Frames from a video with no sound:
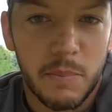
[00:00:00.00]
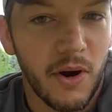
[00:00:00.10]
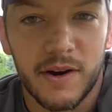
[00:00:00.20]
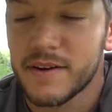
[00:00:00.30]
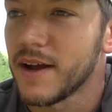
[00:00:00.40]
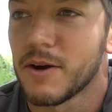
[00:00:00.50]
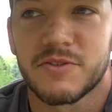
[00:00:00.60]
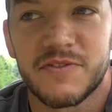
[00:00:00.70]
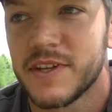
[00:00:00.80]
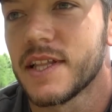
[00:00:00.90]
the part. I
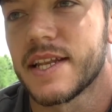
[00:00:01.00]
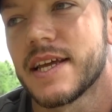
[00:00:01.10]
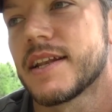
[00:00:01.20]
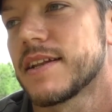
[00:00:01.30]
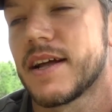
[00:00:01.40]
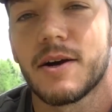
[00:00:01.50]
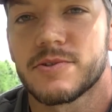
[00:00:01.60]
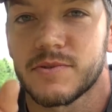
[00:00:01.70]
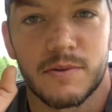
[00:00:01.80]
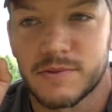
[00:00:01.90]
was feeling it. I
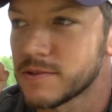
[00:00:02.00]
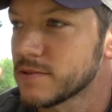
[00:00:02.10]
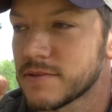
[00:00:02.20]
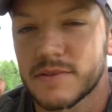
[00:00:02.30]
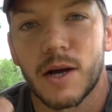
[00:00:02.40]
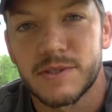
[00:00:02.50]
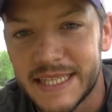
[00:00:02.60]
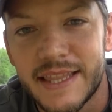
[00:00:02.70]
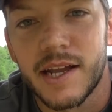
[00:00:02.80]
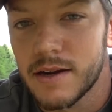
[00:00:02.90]
was I was I was
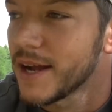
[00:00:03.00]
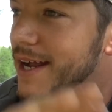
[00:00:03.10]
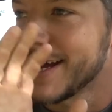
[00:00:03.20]
in there.